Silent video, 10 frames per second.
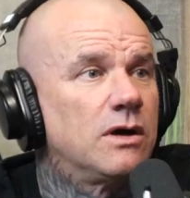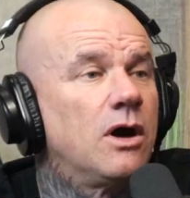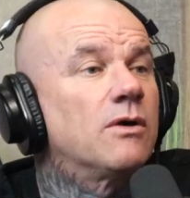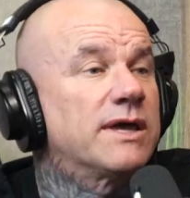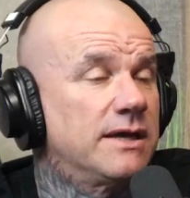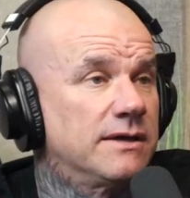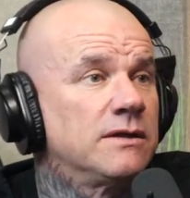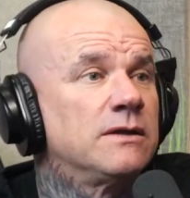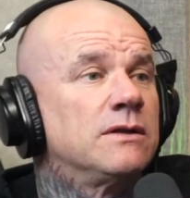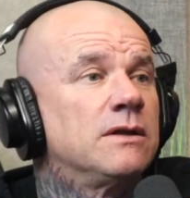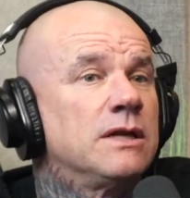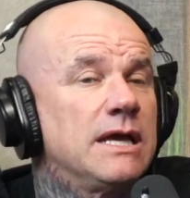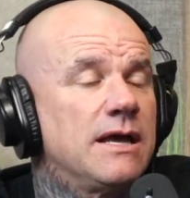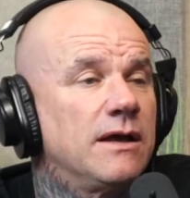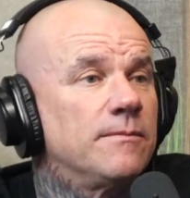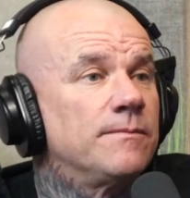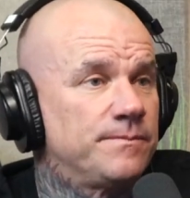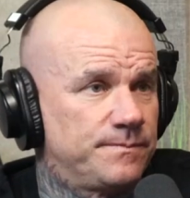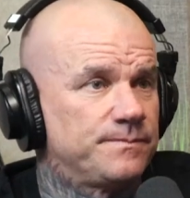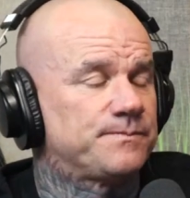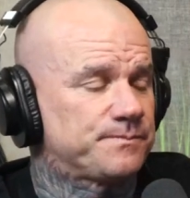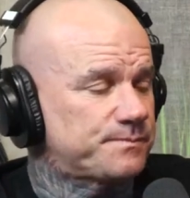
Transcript: Okay, I was in Scotland, so I have not tried it in